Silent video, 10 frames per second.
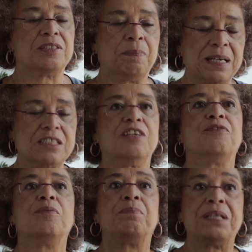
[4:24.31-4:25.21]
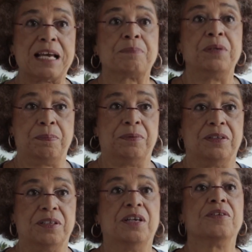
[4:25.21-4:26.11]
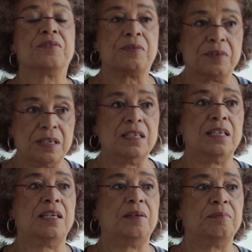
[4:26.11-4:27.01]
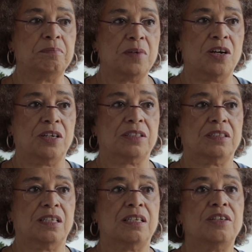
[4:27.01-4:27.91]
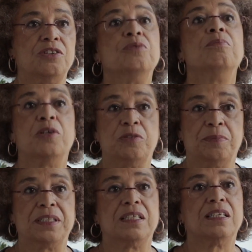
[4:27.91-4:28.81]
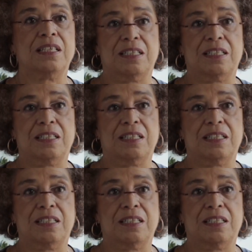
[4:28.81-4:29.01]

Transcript: especially for black people, really marked a new moment in